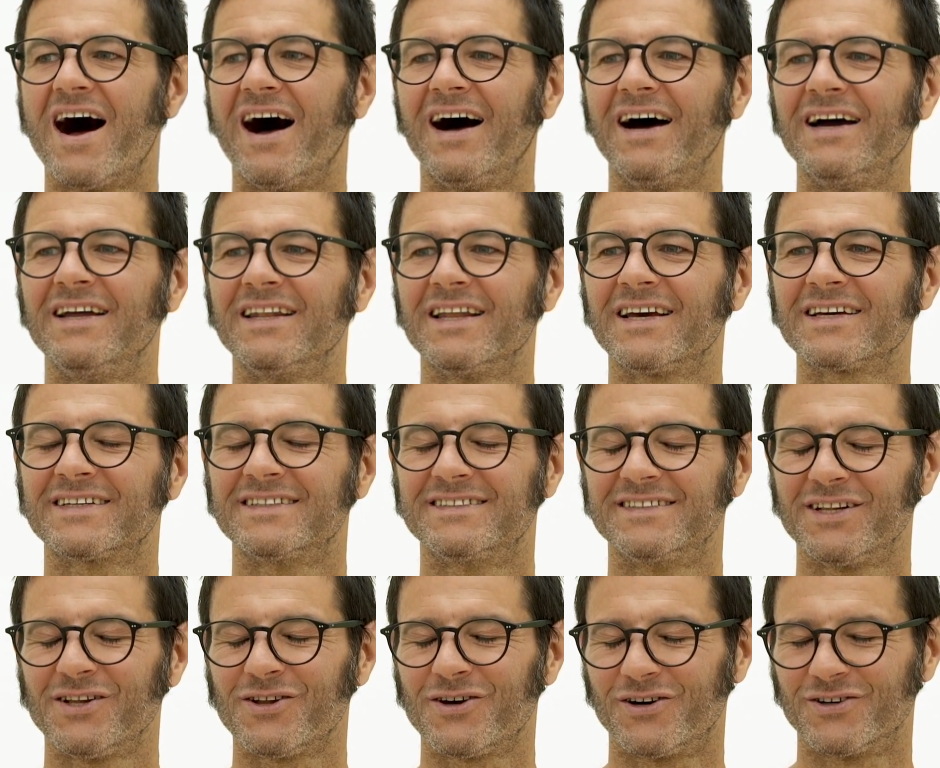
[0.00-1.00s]
I like it
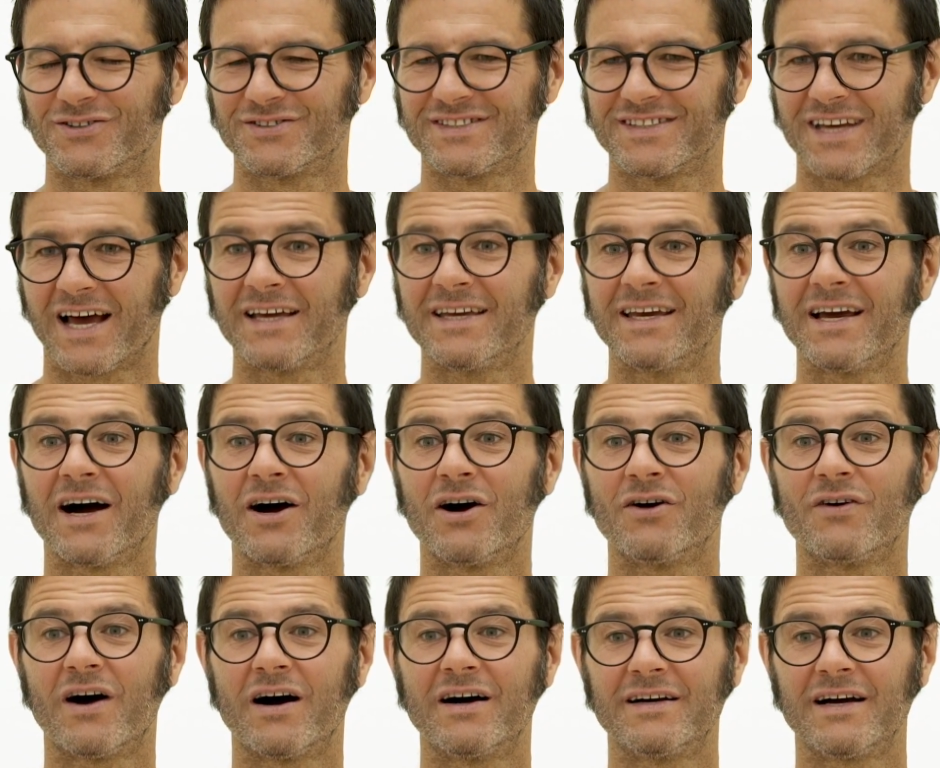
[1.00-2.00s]
a lot.
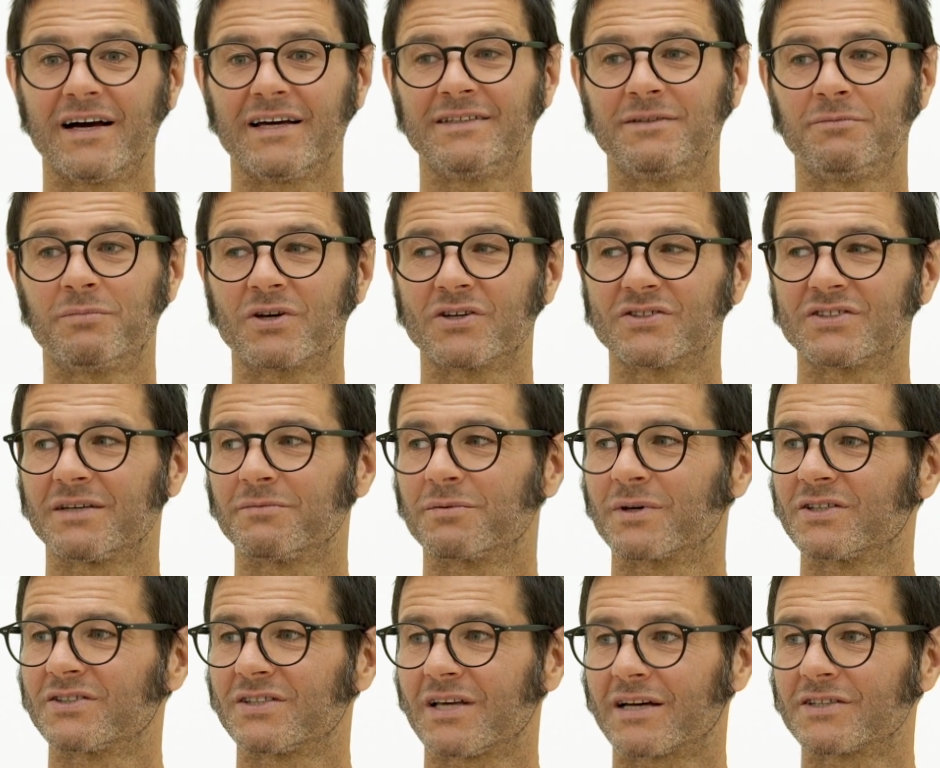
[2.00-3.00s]

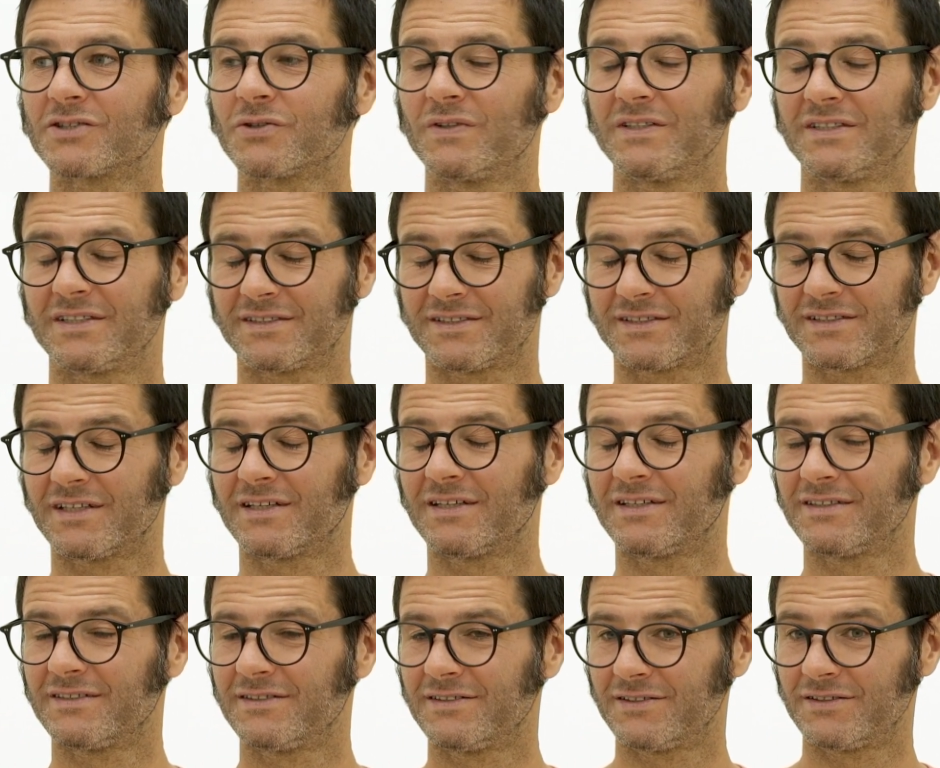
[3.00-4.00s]
Because actually
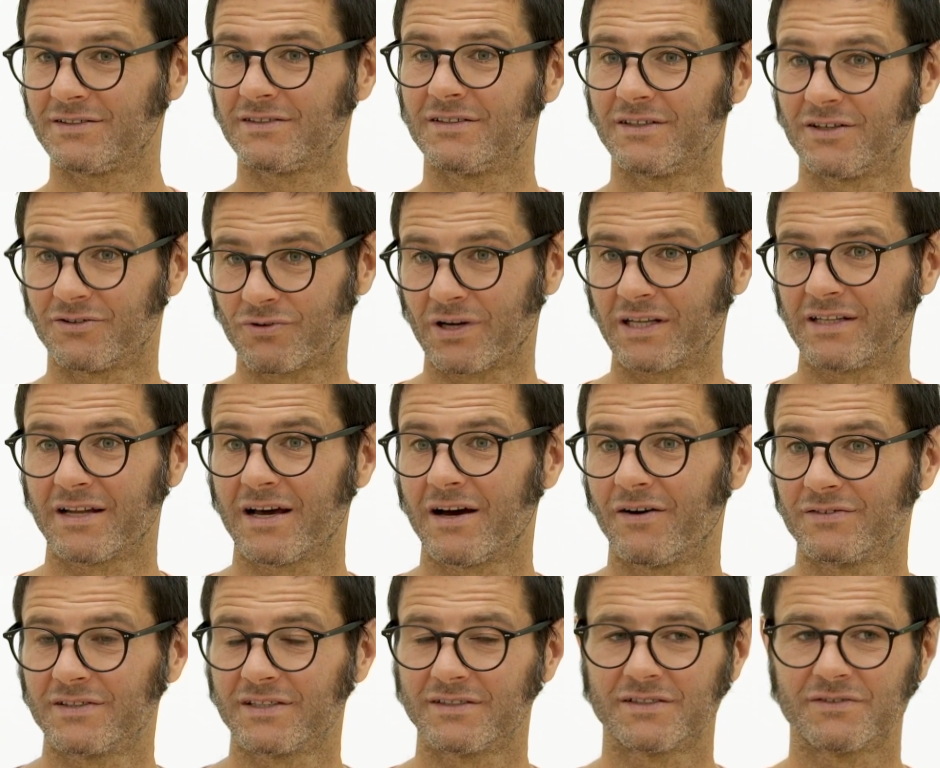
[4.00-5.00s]
right
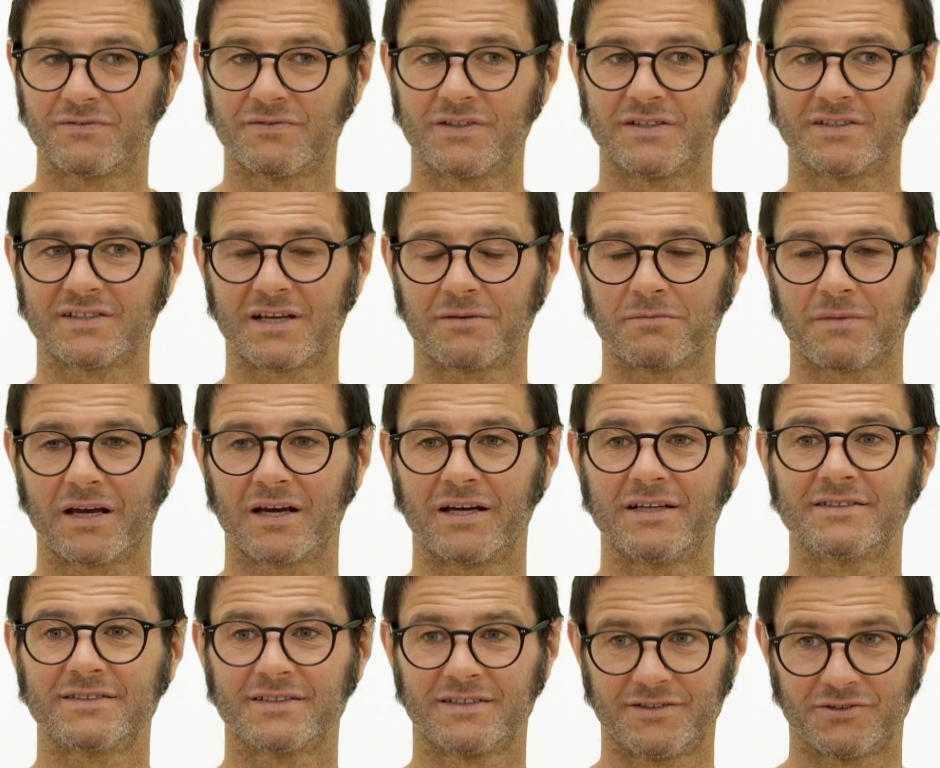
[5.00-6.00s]
now that's the first time I
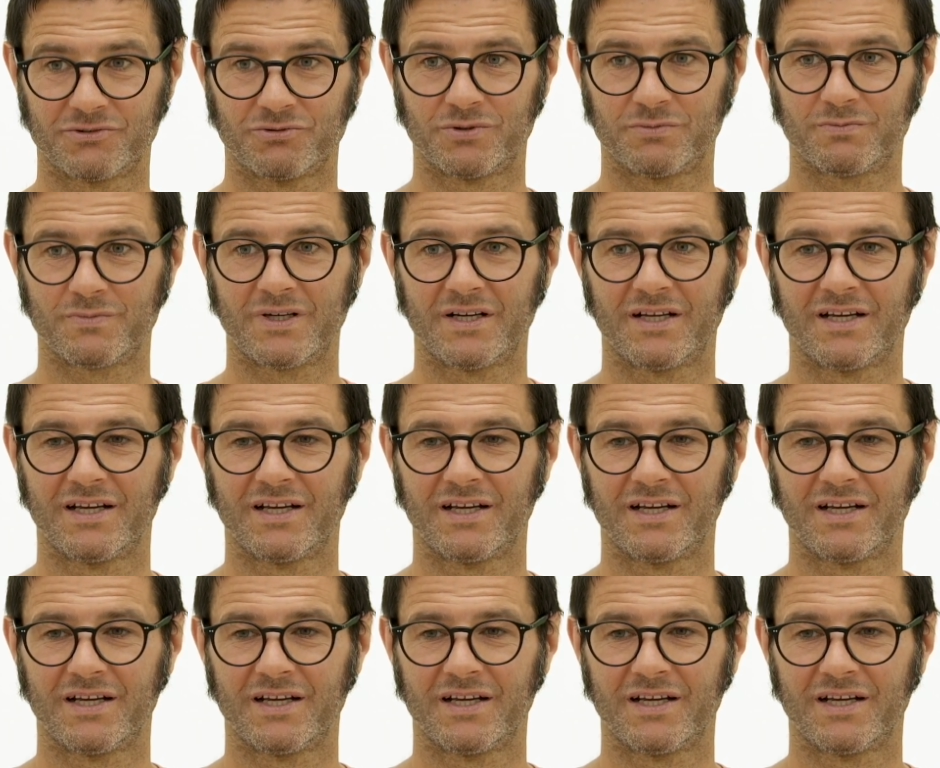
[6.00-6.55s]
entered the room.